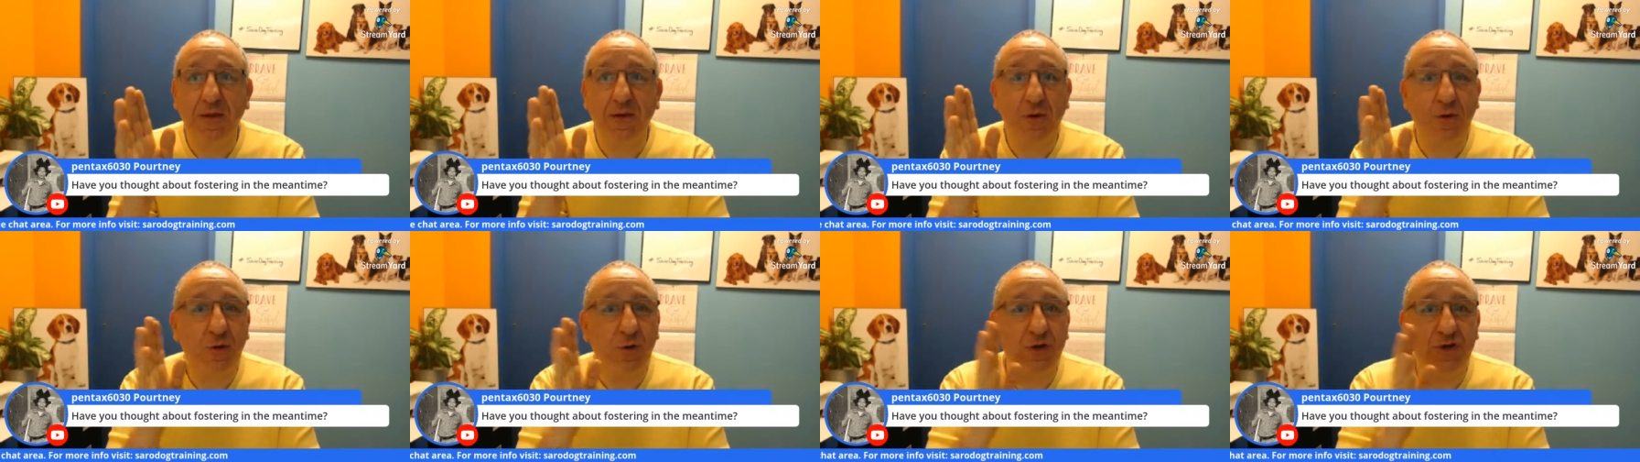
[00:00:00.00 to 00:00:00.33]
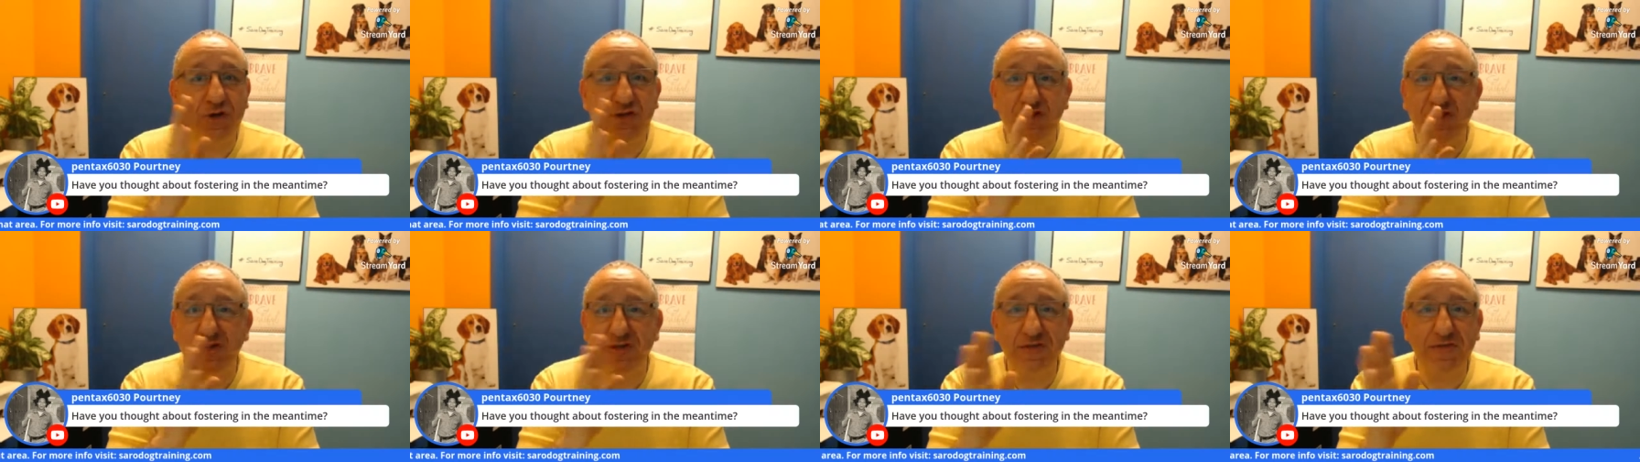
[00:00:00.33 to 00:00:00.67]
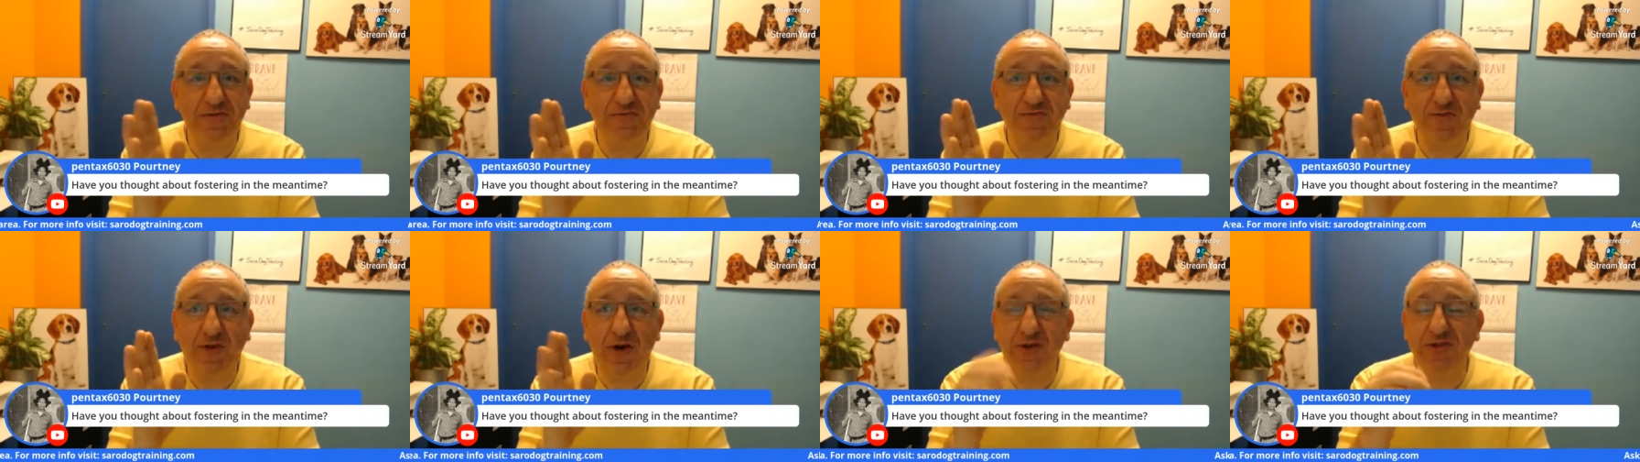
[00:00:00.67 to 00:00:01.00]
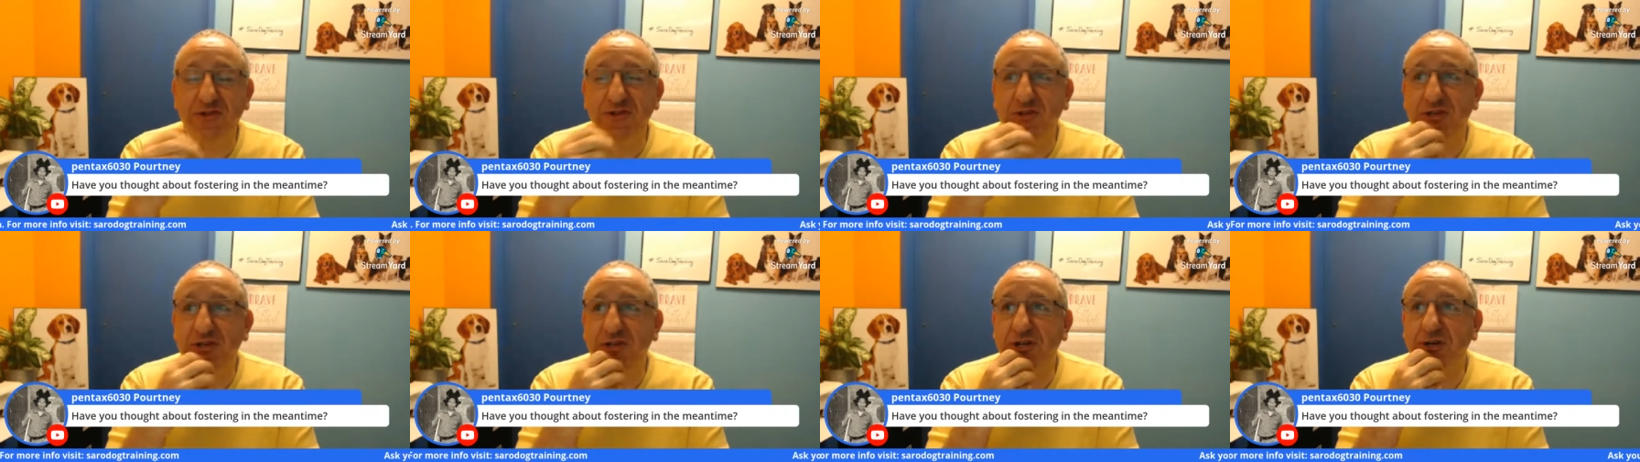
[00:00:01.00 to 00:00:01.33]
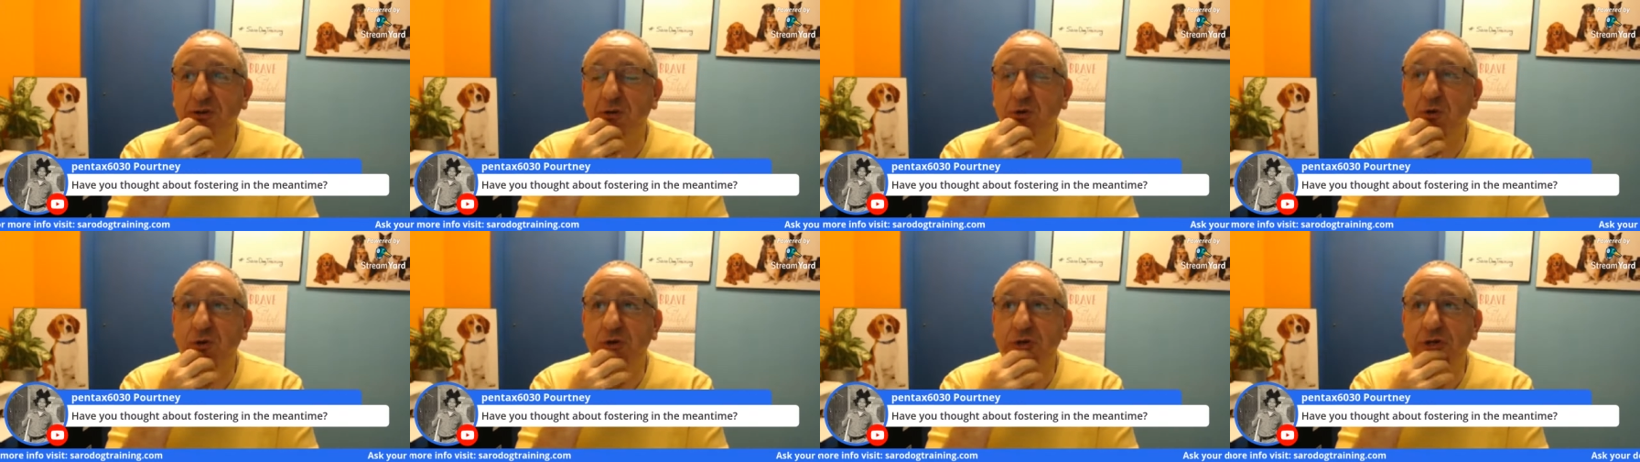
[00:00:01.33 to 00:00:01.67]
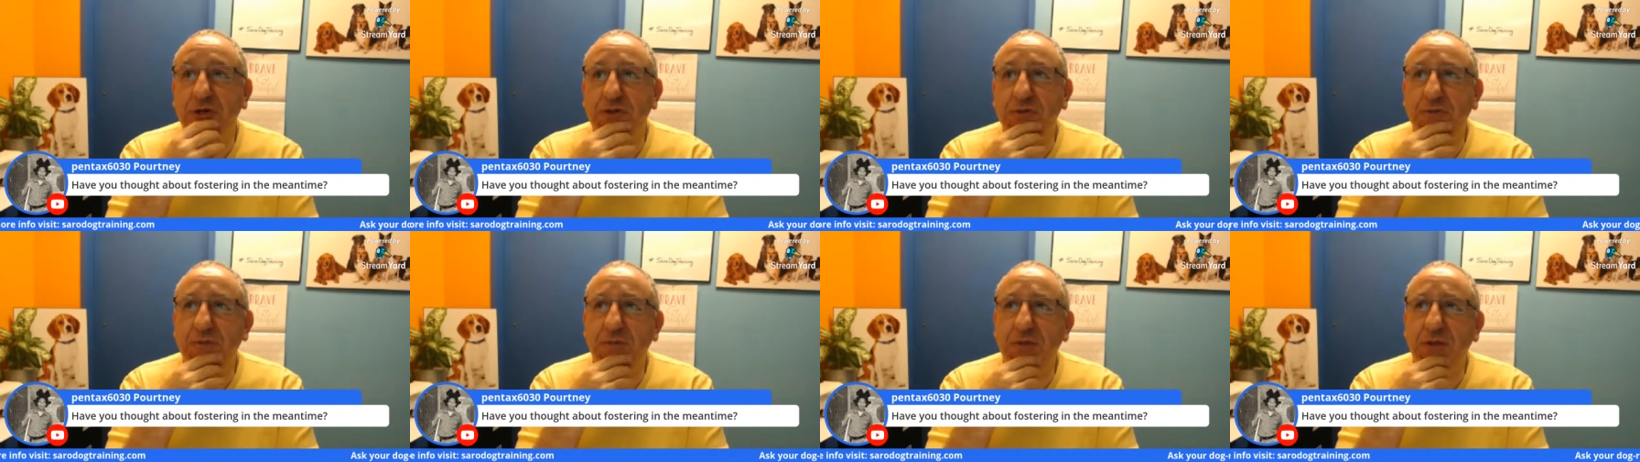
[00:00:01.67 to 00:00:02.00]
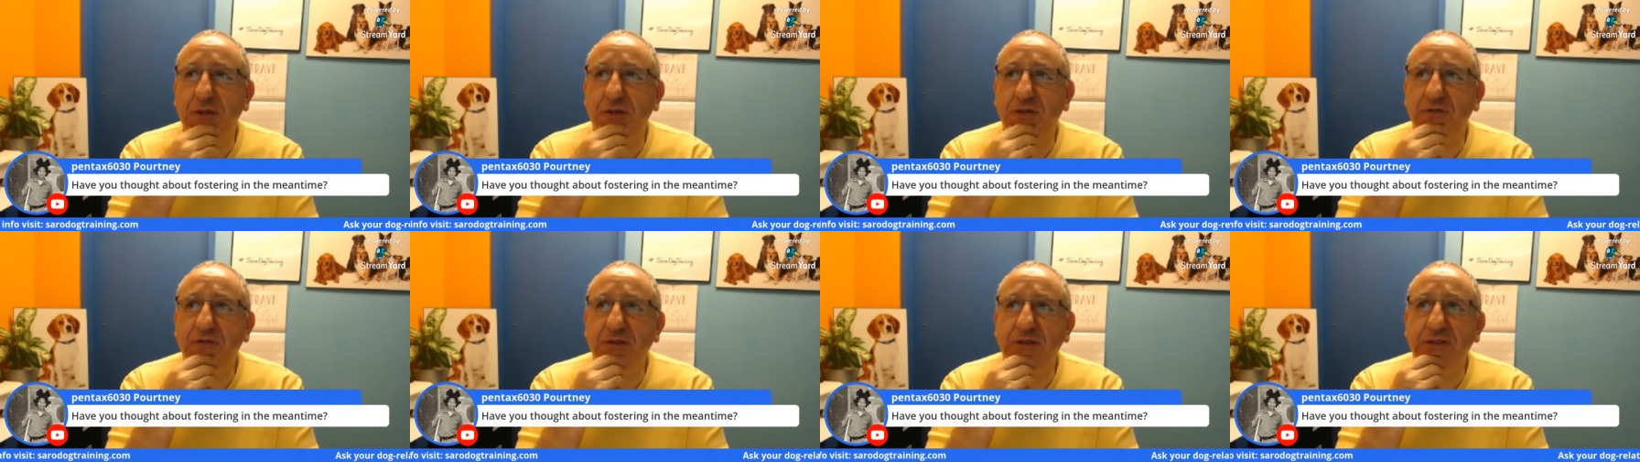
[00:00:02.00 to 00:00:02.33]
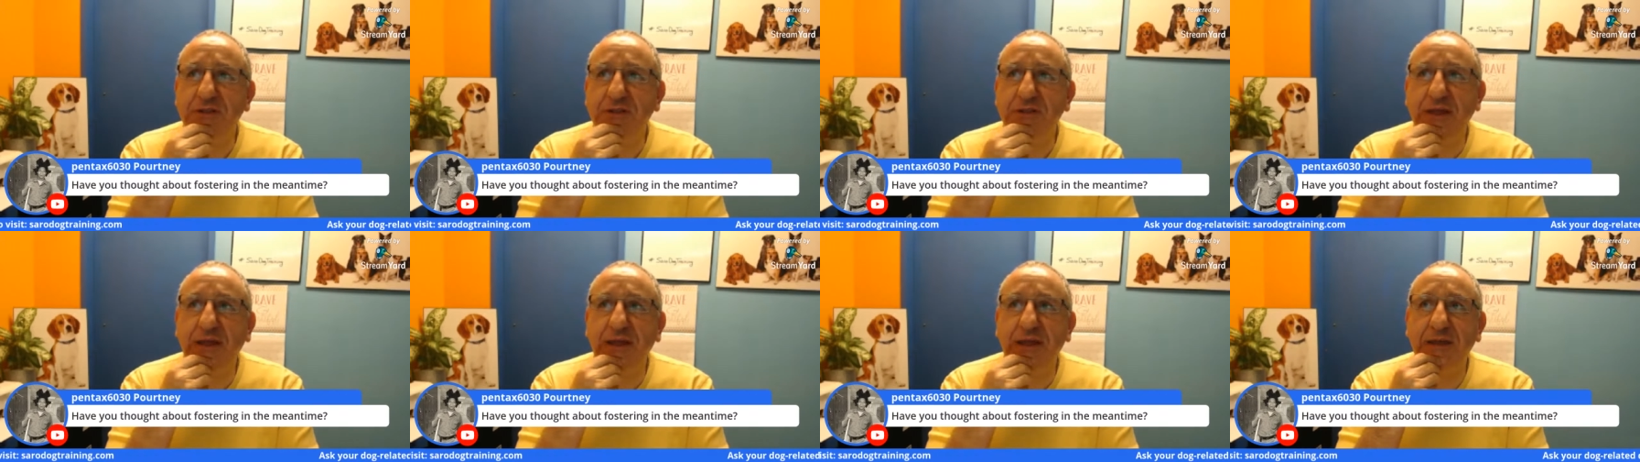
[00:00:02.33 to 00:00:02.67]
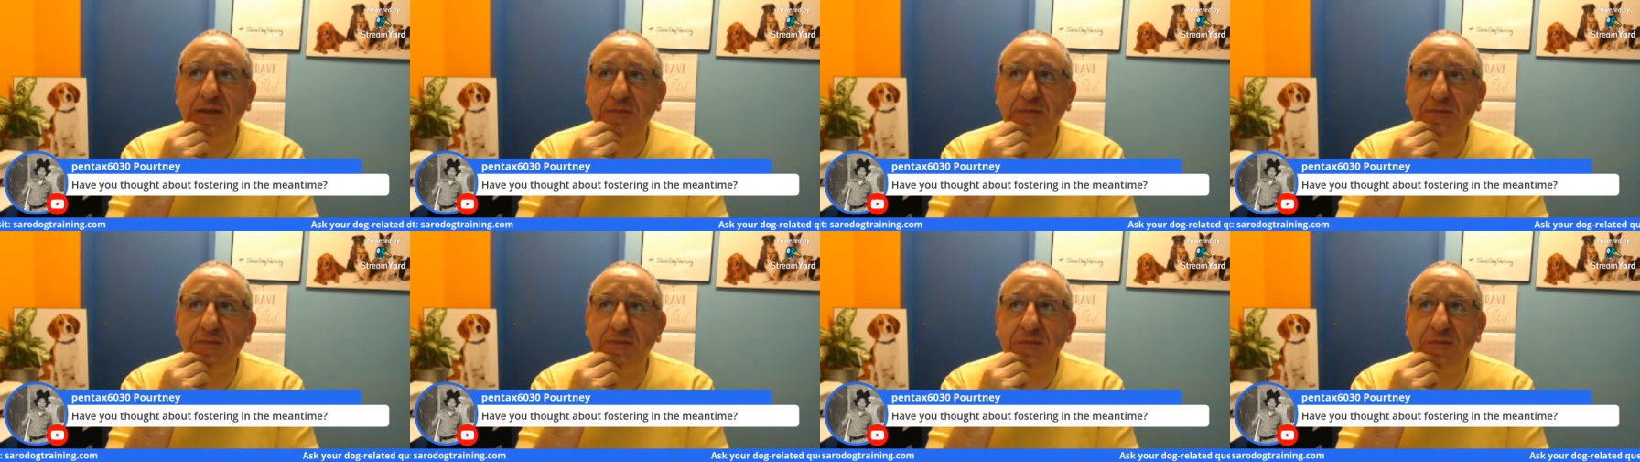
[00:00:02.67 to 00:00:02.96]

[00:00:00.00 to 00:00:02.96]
or just a foster, or even they